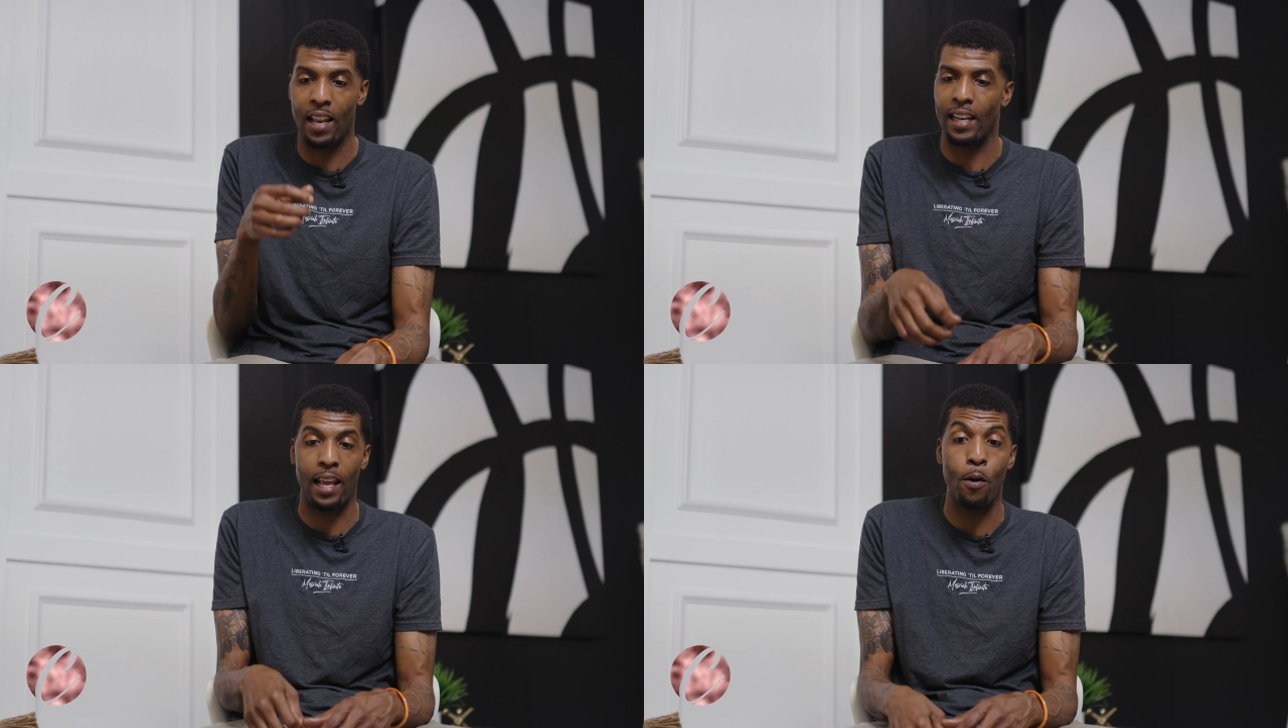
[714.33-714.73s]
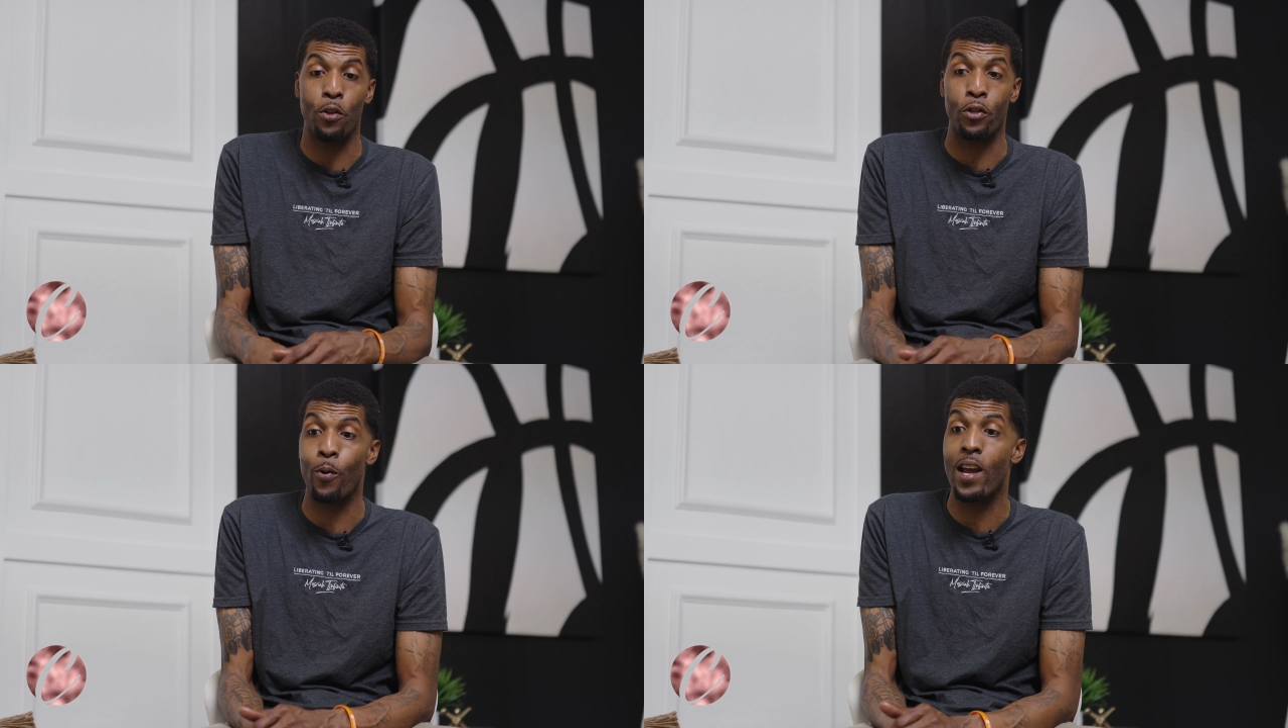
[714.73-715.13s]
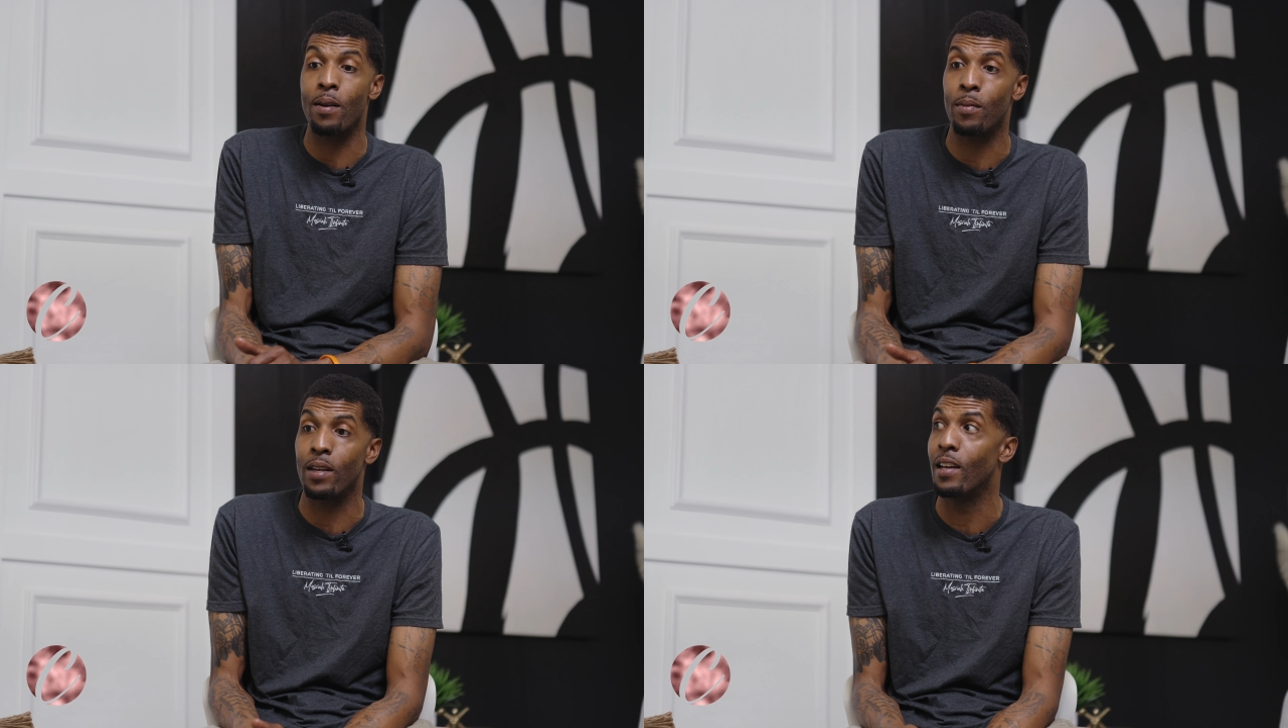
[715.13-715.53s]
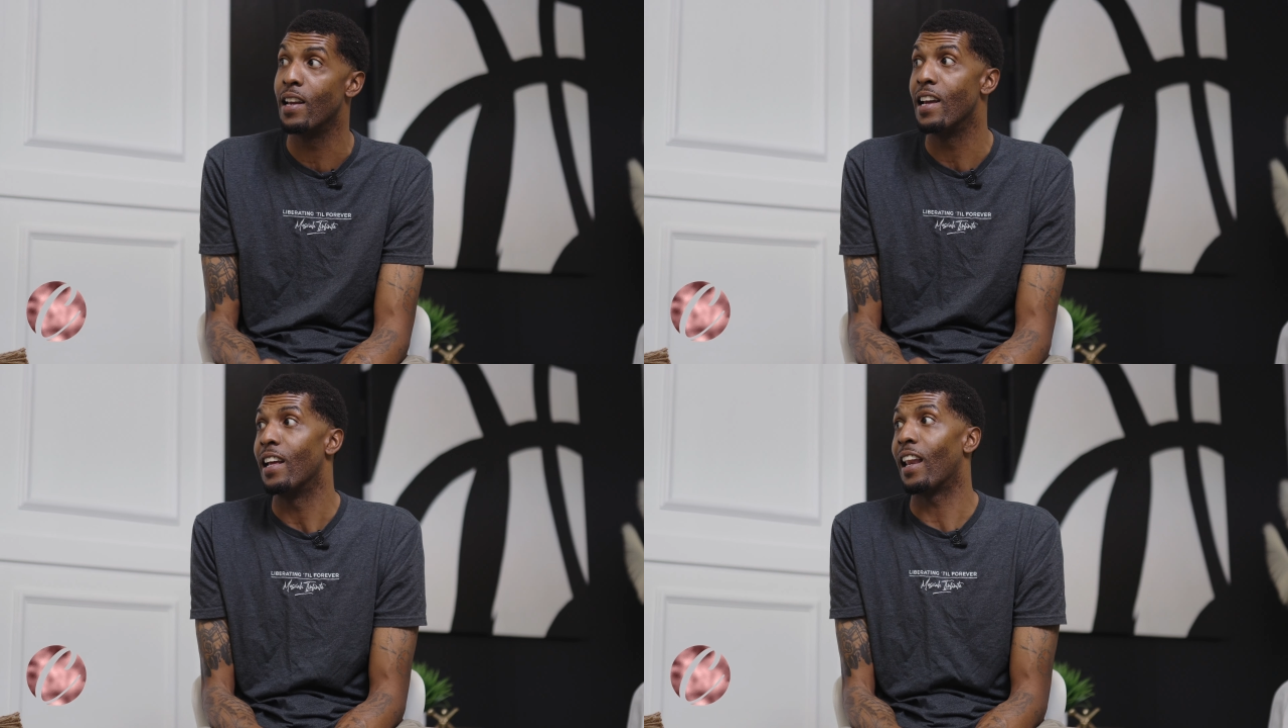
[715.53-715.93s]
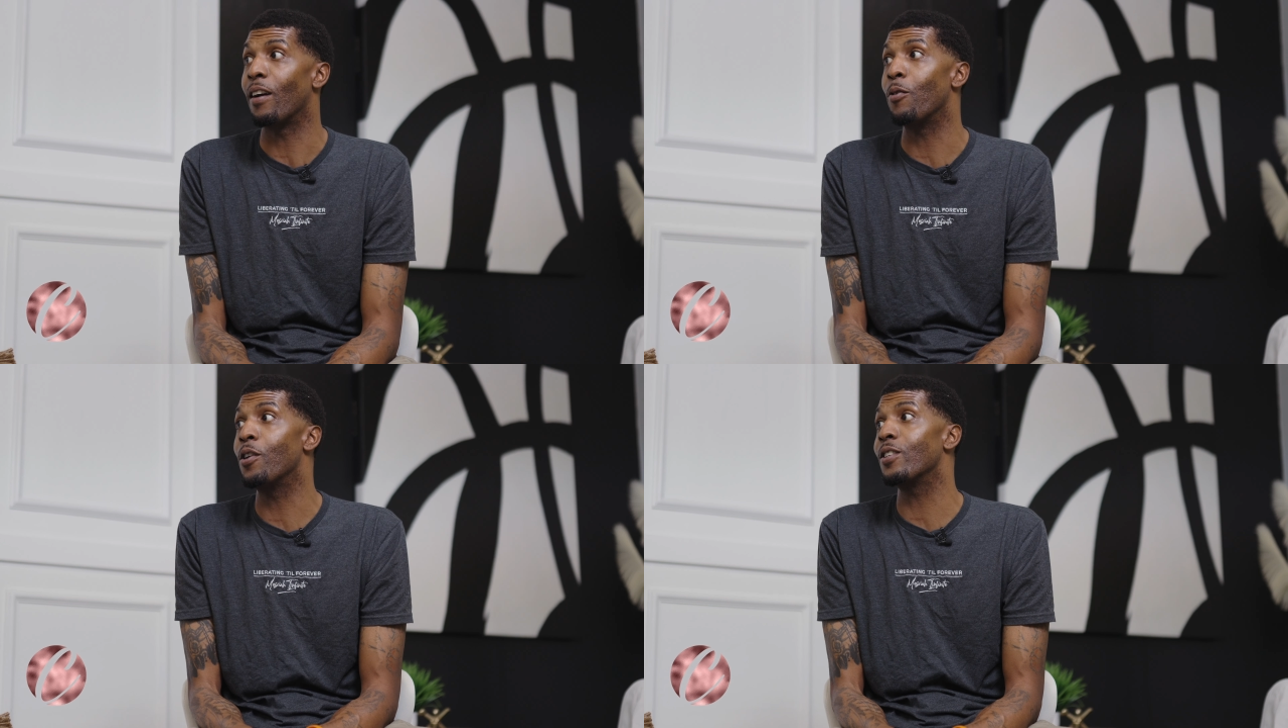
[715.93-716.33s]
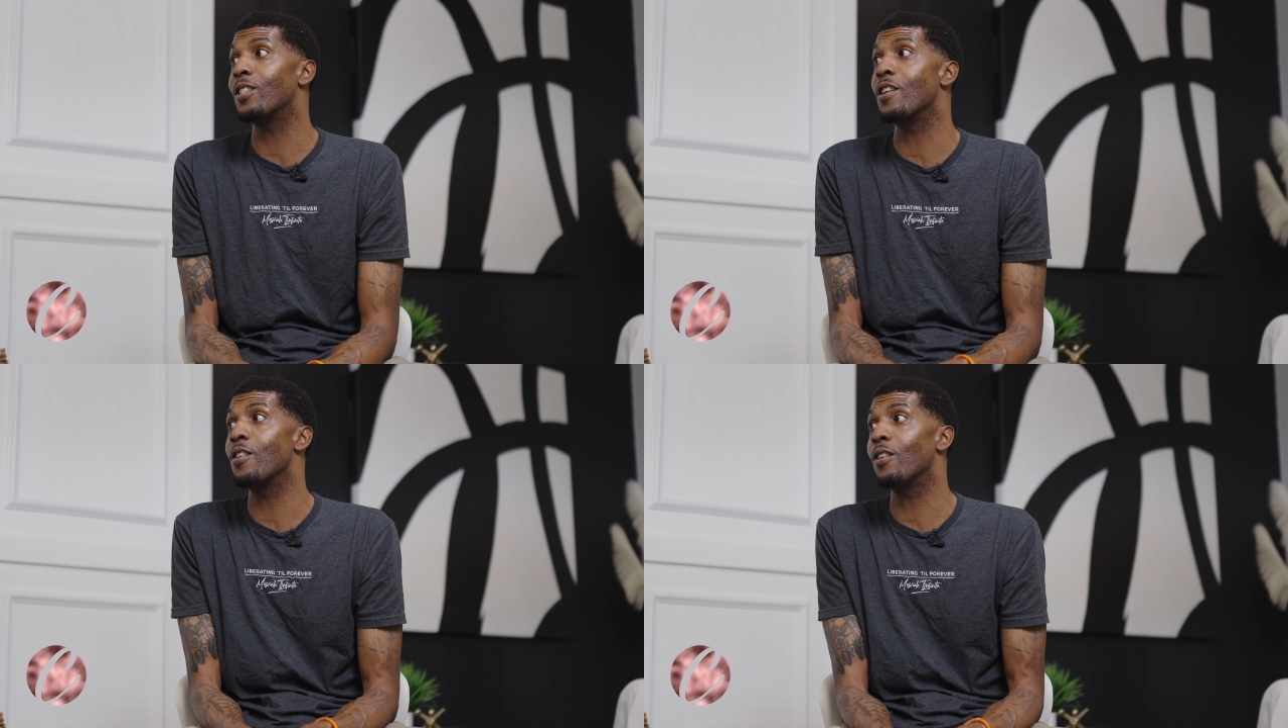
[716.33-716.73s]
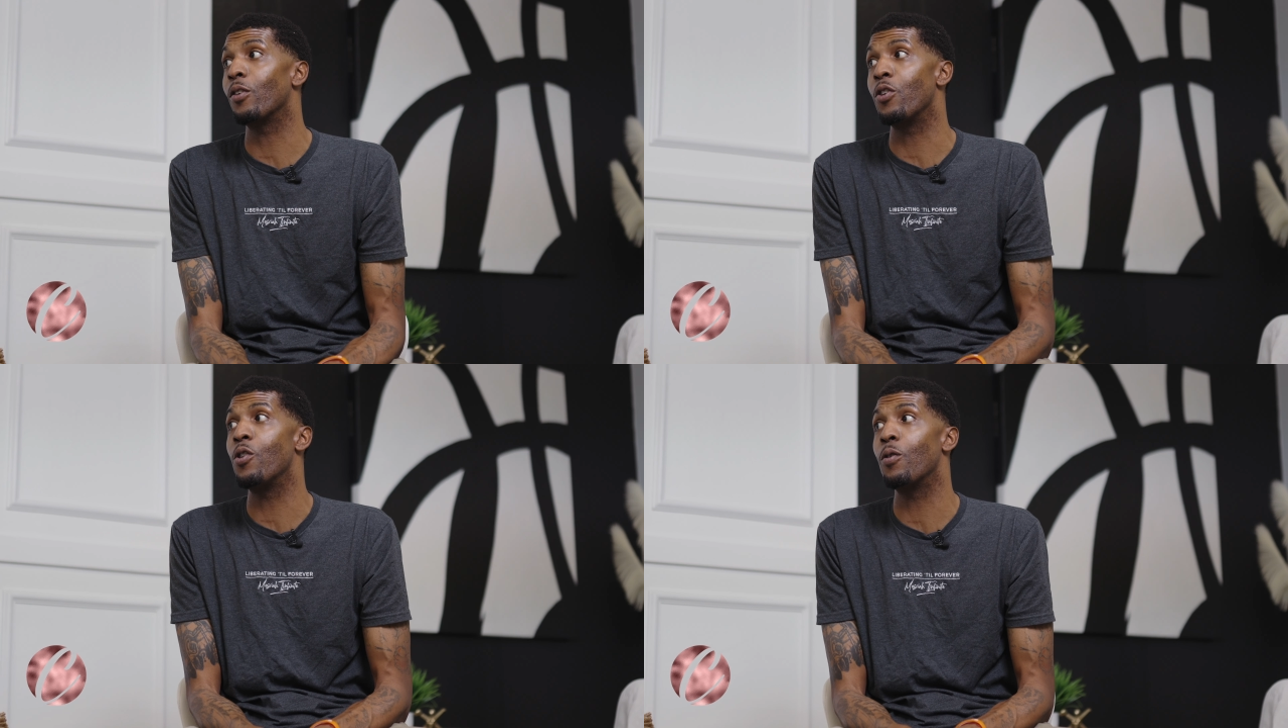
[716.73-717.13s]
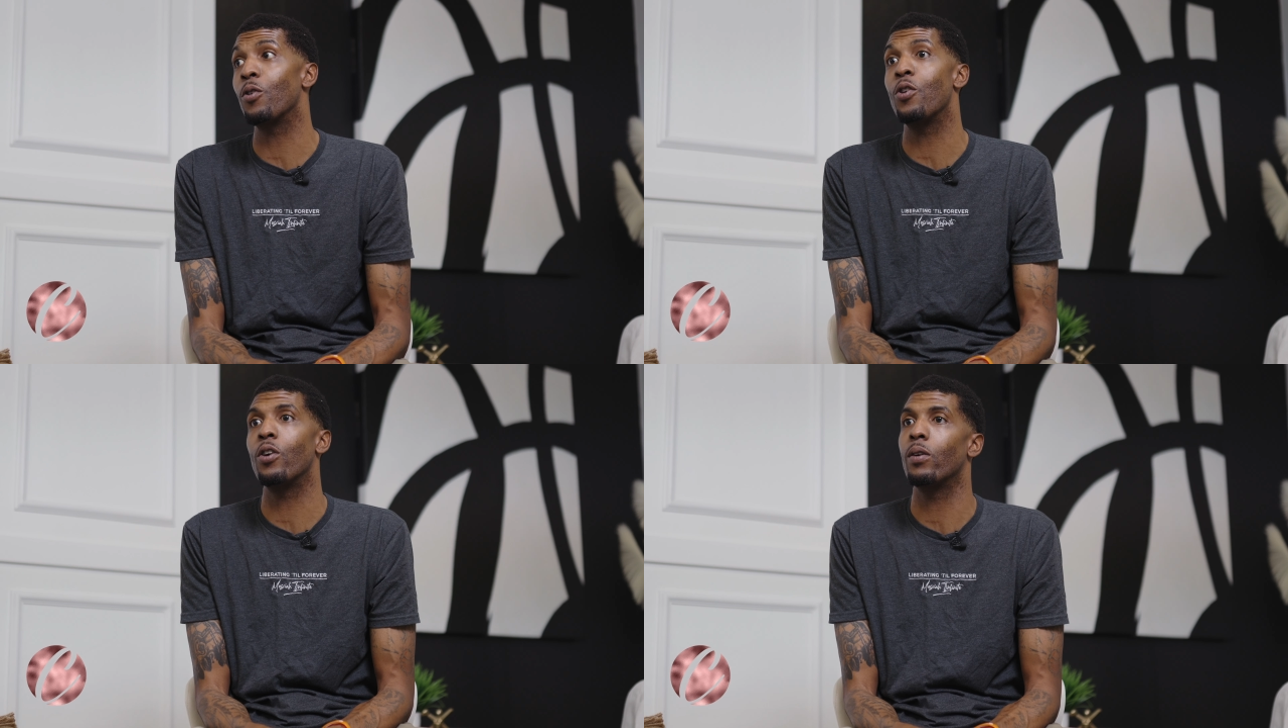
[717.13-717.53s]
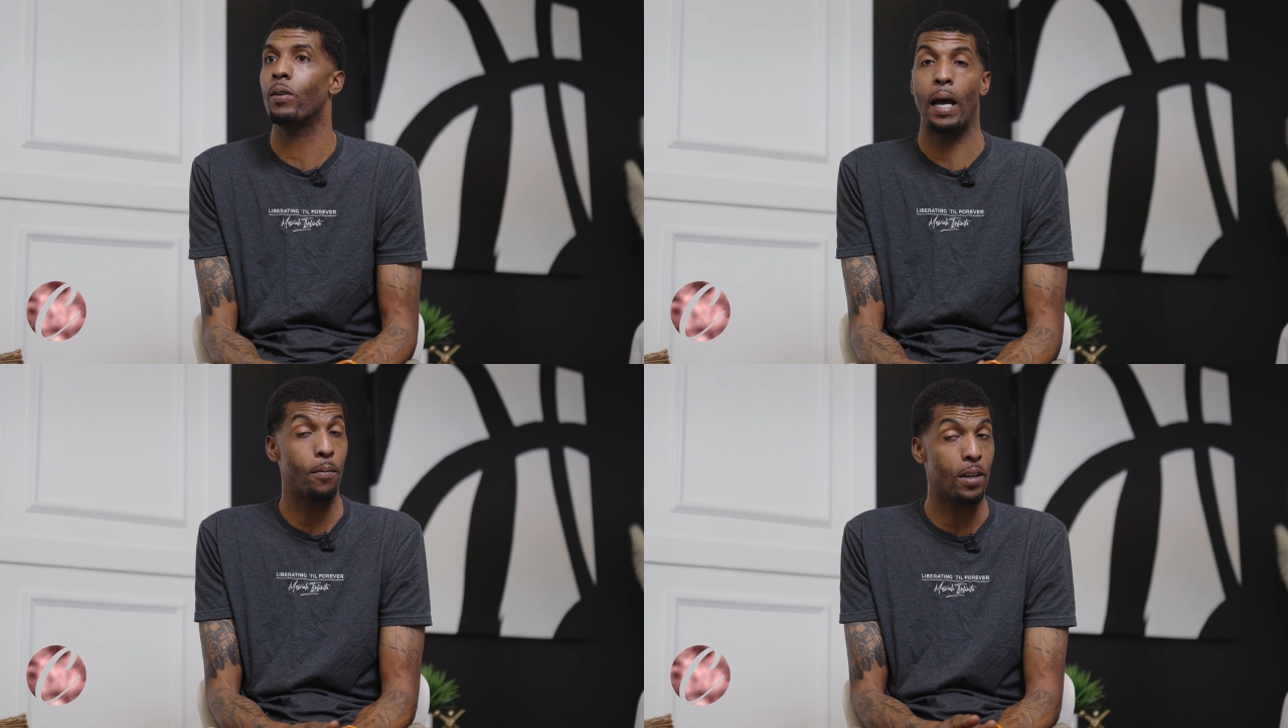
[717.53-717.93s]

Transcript: Like they would threaten me, like we're gonna send you to you gonna.